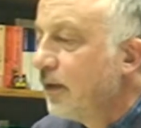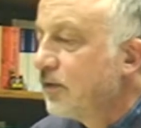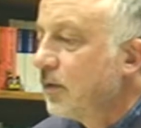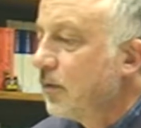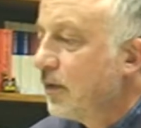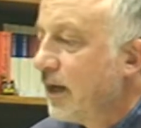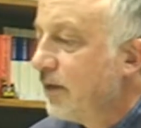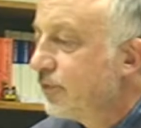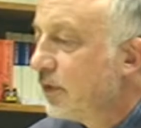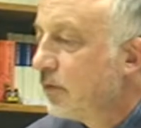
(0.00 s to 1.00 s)
So
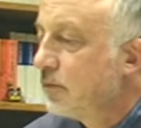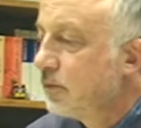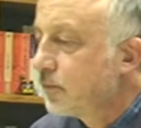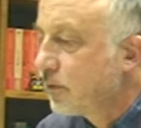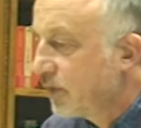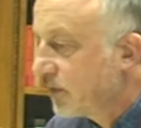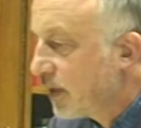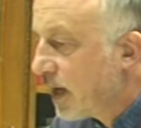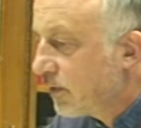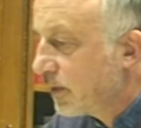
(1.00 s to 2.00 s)
I've known Professor
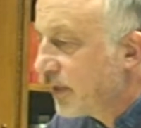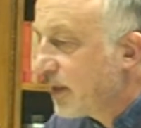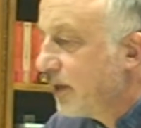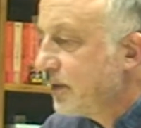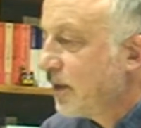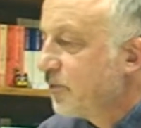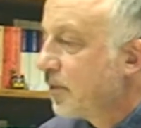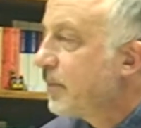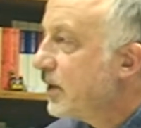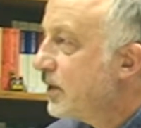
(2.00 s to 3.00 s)
Areg Mickaelian
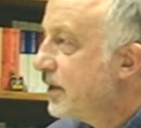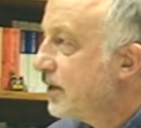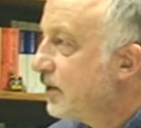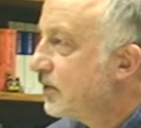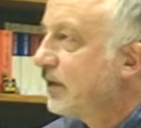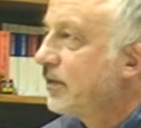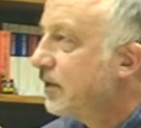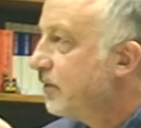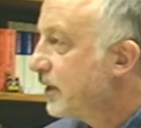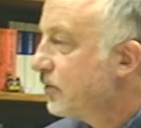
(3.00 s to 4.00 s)
for many years at
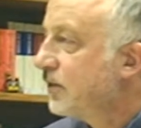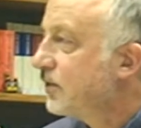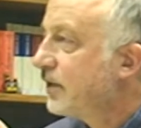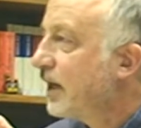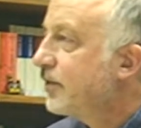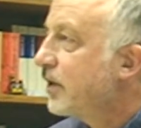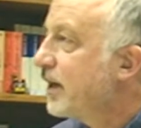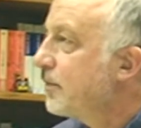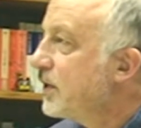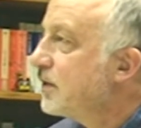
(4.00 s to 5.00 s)
the various
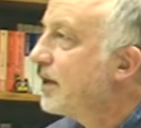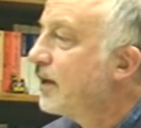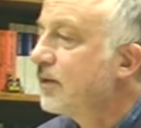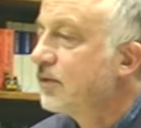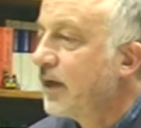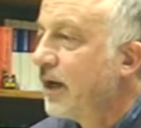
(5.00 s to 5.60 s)
ArVO meetings,